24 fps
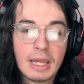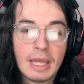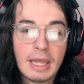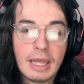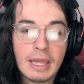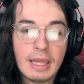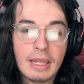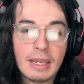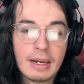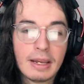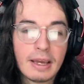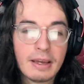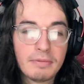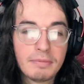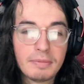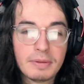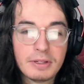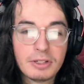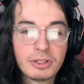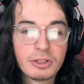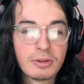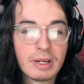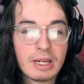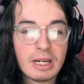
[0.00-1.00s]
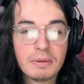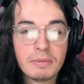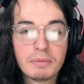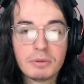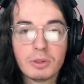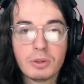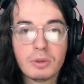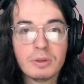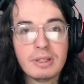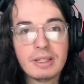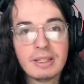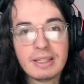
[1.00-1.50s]
And I've been straight up
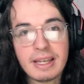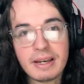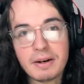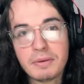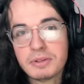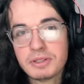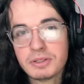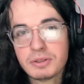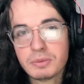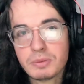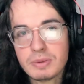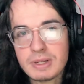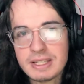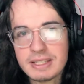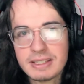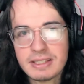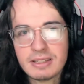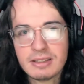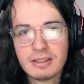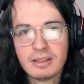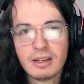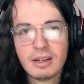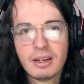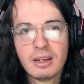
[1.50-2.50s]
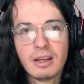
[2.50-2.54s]
told that that was a reason